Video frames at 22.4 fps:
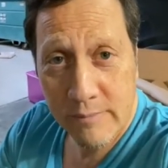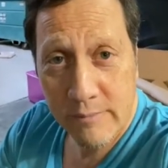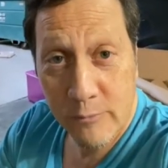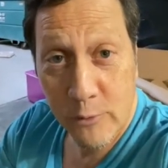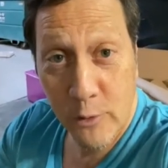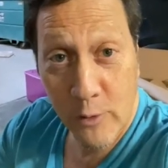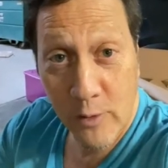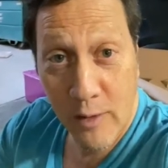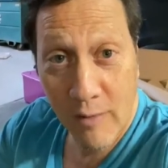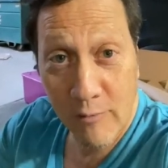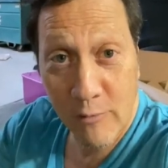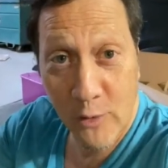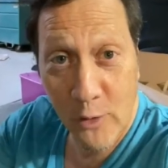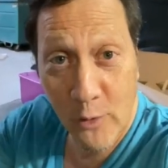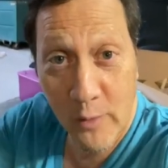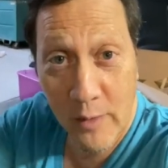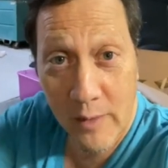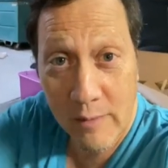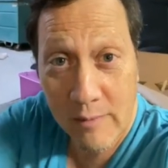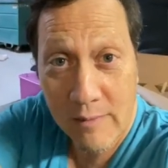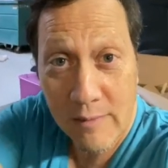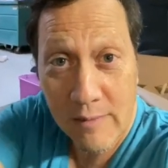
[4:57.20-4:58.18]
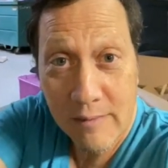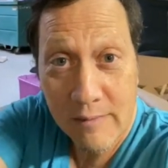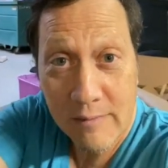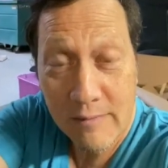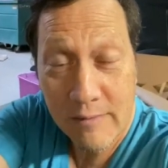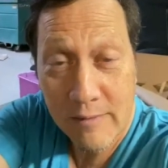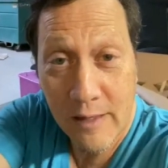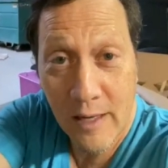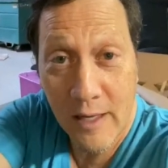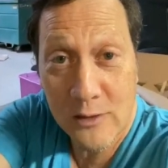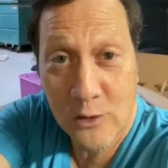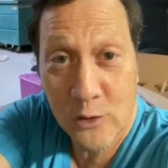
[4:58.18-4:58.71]
You can do it.
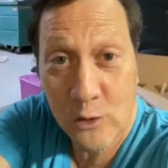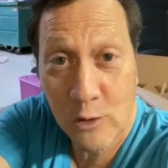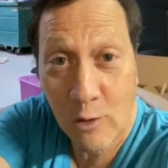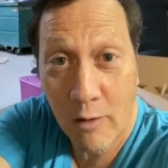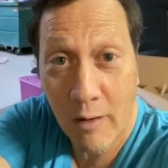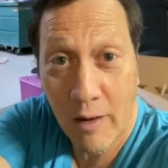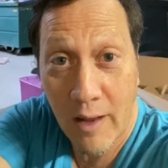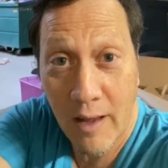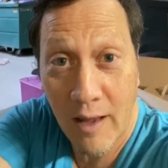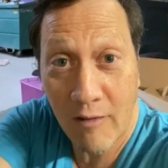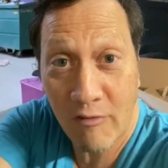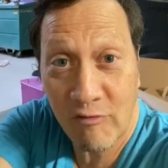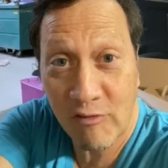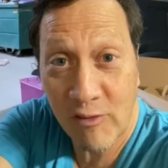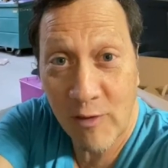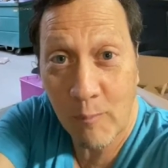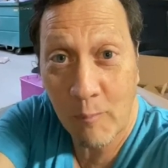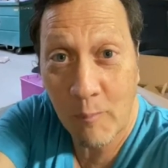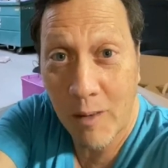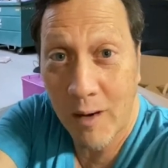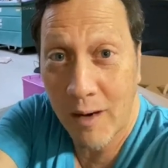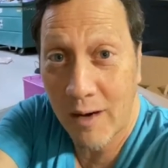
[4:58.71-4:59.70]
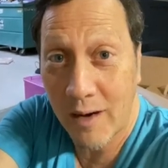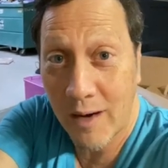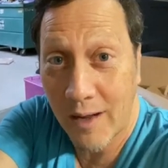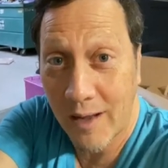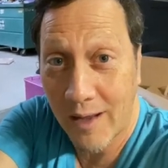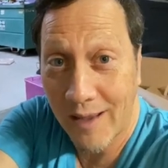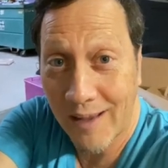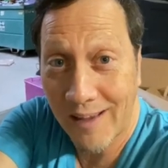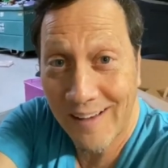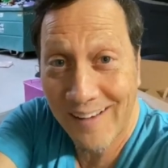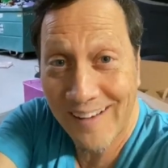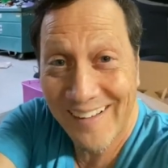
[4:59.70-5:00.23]
Get your effing
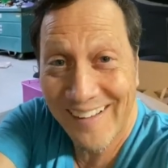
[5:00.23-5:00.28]
money.